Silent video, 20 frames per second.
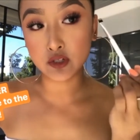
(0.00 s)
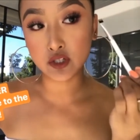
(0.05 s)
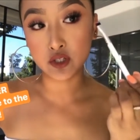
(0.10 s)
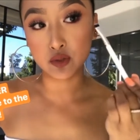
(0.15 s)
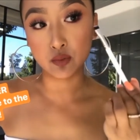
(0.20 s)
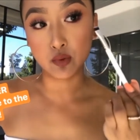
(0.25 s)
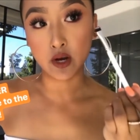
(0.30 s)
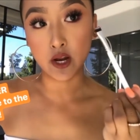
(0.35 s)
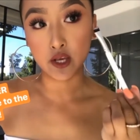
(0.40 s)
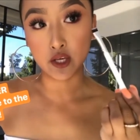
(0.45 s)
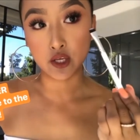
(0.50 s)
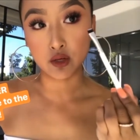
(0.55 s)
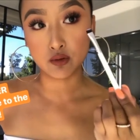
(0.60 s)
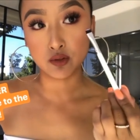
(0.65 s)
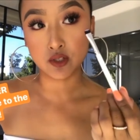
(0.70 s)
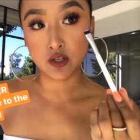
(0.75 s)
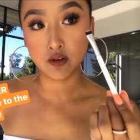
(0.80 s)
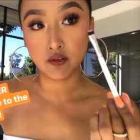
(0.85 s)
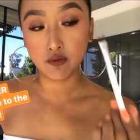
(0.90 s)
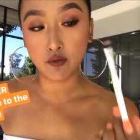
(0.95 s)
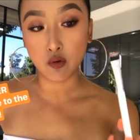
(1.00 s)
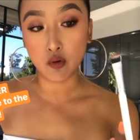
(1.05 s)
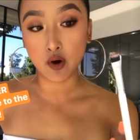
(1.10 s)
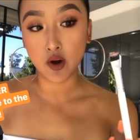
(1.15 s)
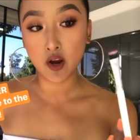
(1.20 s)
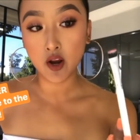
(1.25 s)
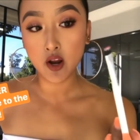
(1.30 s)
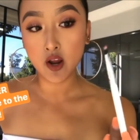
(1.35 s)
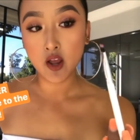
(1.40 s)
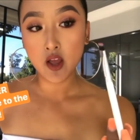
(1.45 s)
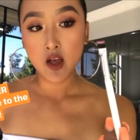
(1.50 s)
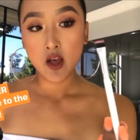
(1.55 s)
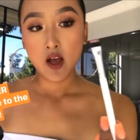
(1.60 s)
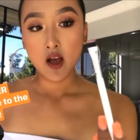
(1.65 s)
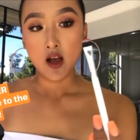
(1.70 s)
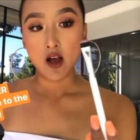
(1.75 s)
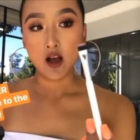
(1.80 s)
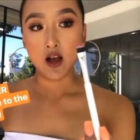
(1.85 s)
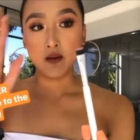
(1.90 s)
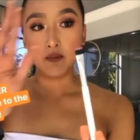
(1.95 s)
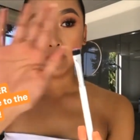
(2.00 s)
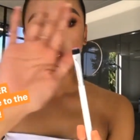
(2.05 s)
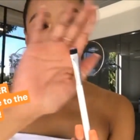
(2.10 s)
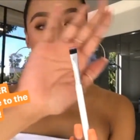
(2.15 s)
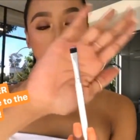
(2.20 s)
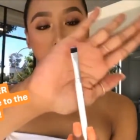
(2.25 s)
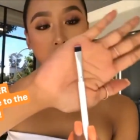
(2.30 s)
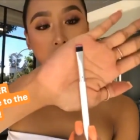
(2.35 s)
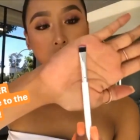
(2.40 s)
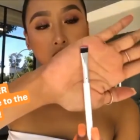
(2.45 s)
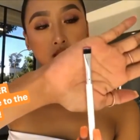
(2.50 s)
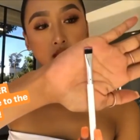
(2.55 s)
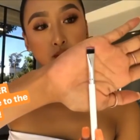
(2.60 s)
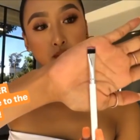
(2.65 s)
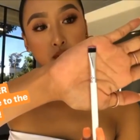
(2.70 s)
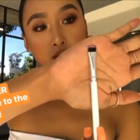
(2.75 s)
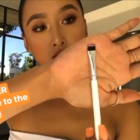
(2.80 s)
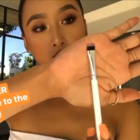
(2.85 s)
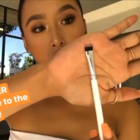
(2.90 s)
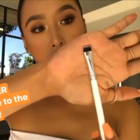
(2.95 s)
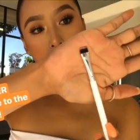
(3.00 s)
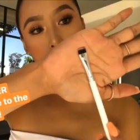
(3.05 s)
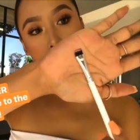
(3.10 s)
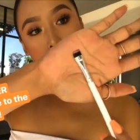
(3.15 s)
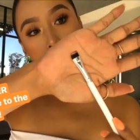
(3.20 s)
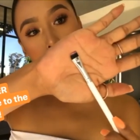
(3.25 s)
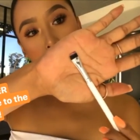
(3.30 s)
which is what I used it for. Um, it's really nice and precise.